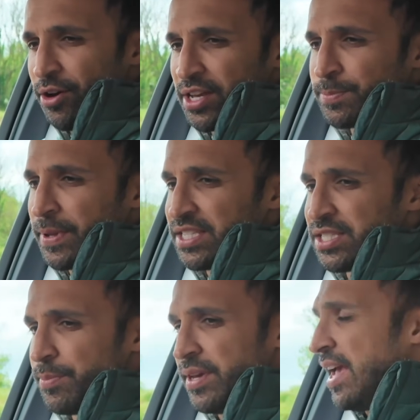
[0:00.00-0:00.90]
nice
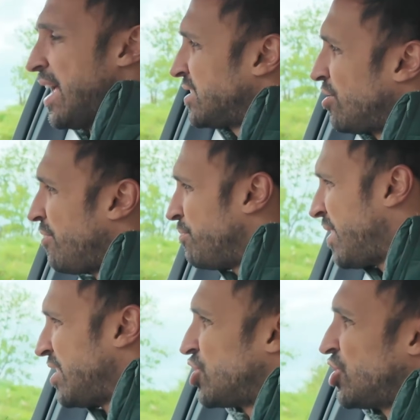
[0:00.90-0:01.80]
place to be. As I've
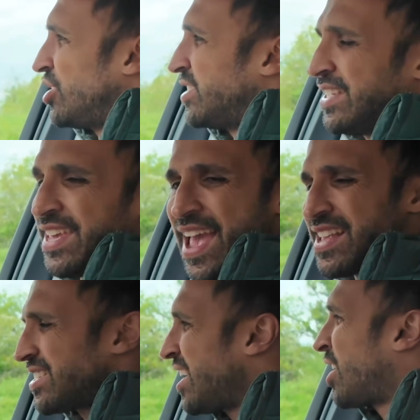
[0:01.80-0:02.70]
mentioned,
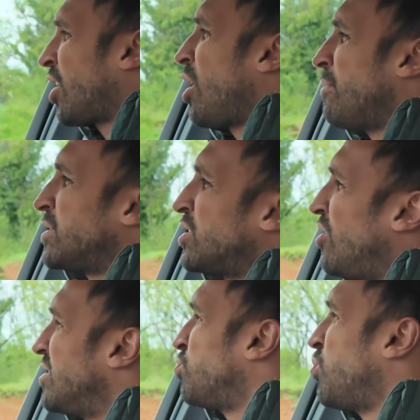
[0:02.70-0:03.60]
get
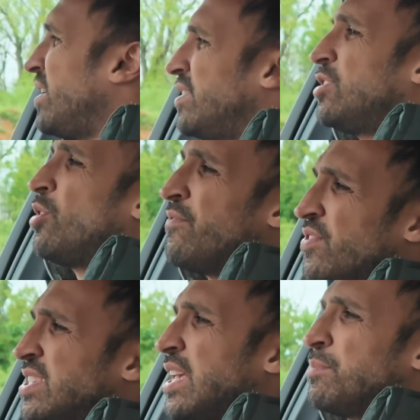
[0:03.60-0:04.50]
acclimatized with your
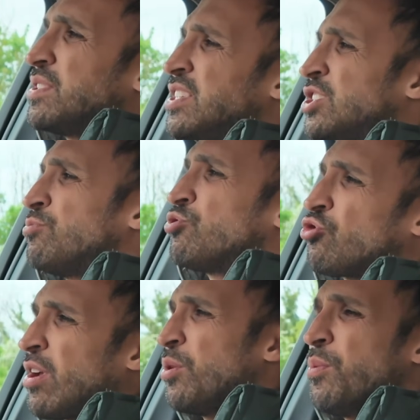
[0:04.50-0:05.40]
infotainment system
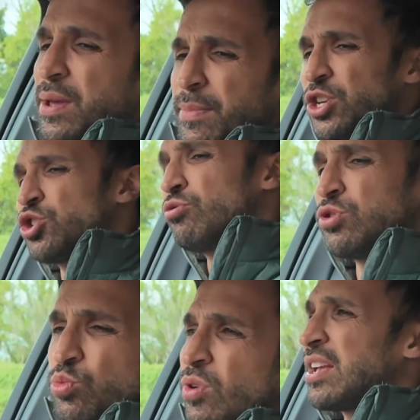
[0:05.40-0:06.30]
straight away. Make sure
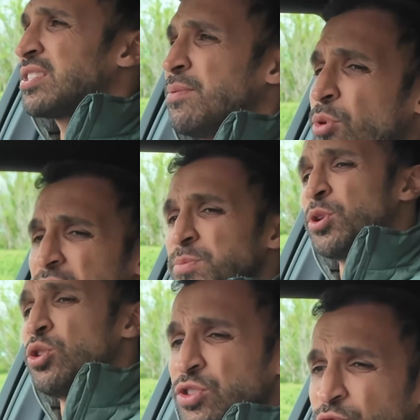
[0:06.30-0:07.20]
it's all customized
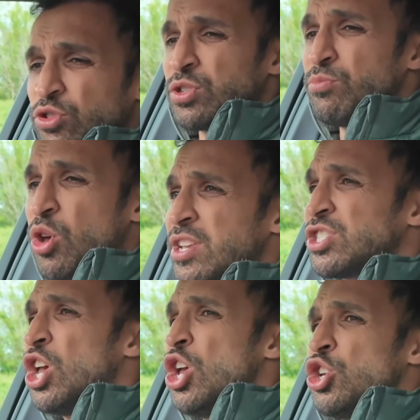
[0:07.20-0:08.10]
because you've got some
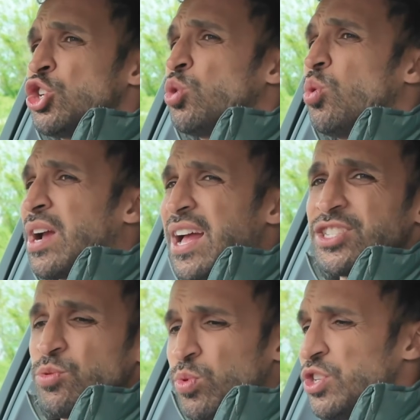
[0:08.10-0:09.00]
nice
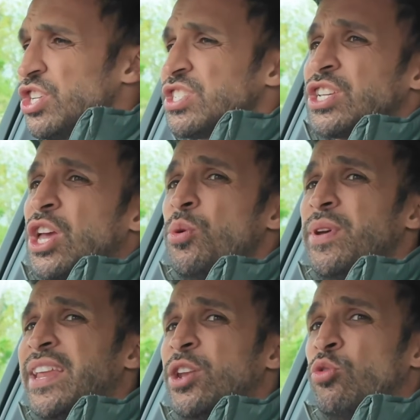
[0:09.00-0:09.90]
shortcuts and widgets to go
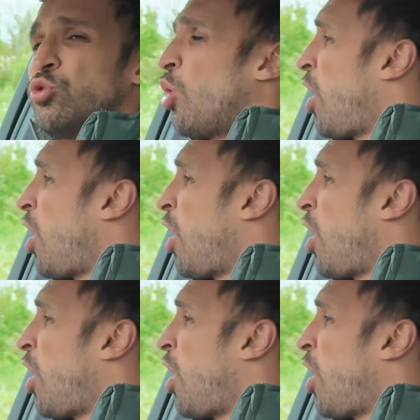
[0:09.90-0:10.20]
in on your